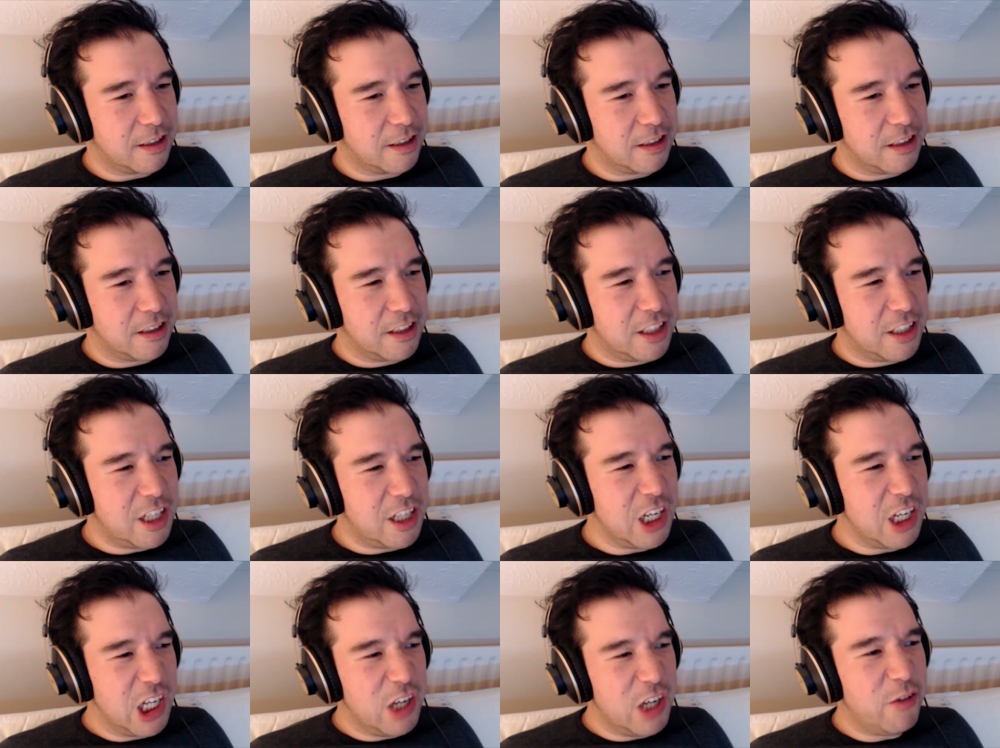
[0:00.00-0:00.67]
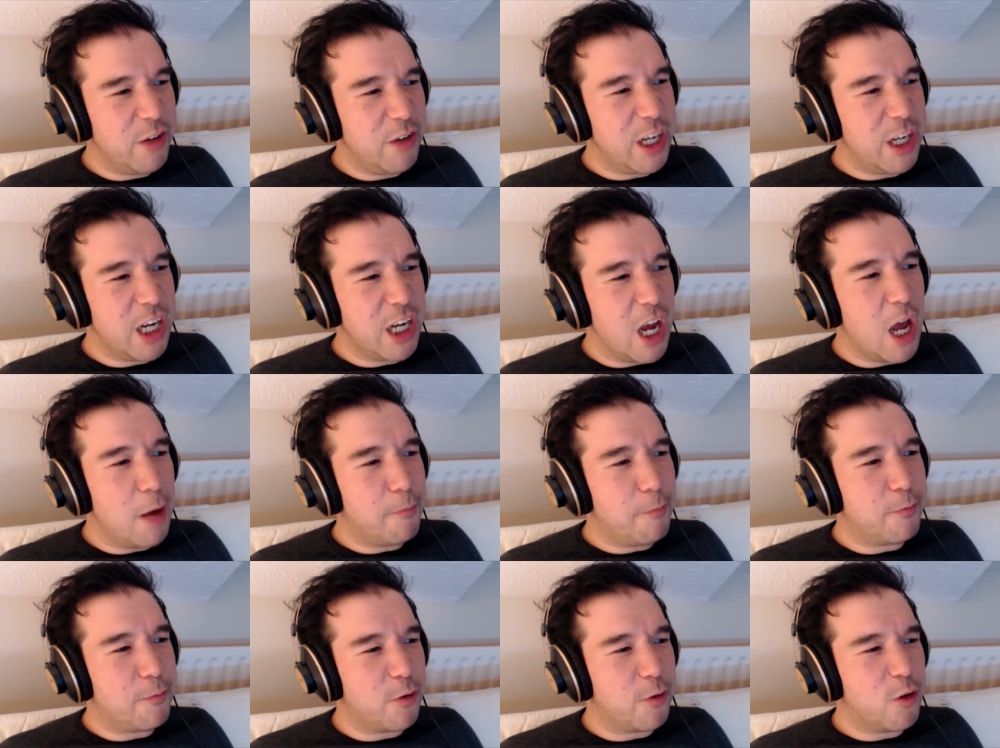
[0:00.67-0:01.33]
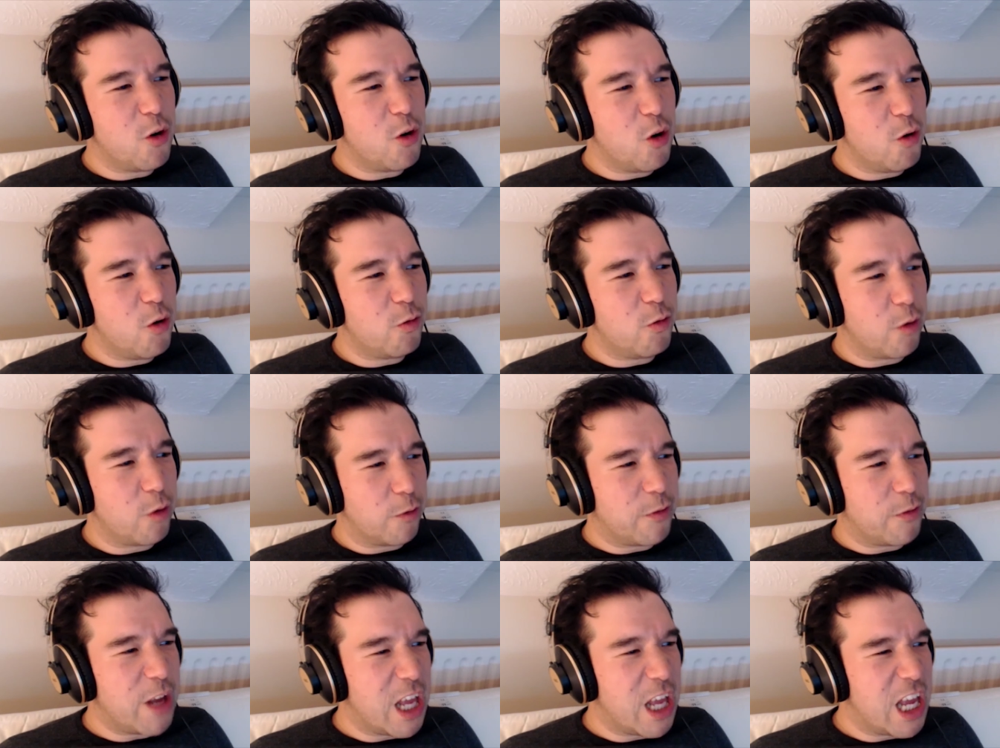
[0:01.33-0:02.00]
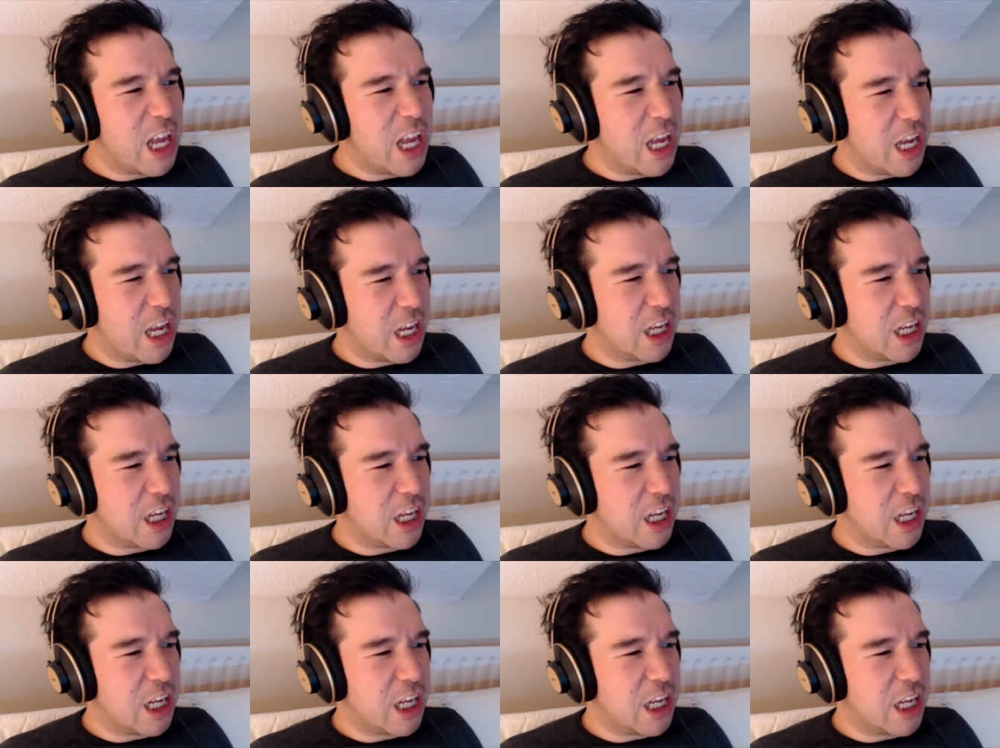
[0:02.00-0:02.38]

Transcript: Gearing up for revenge